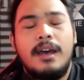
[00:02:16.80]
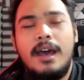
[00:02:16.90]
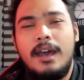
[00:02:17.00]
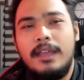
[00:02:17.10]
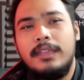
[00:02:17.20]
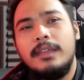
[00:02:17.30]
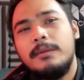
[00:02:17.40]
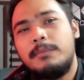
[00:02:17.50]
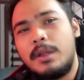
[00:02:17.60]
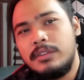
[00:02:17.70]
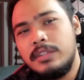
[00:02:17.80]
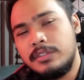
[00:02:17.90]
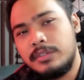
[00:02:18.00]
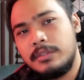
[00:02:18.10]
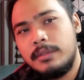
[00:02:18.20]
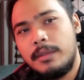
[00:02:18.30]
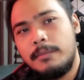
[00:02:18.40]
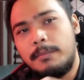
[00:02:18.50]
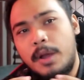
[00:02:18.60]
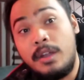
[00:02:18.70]
I
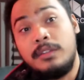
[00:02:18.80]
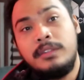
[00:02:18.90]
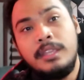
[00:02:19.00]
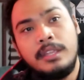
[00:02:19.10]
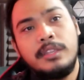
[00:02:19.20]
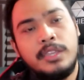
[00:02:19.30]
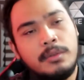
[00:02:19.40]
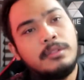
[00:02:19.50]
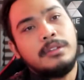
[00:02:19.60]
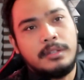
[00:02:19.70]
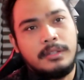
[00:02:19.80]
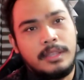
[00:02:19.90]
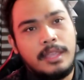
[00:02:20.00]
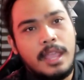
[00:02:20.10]
particularly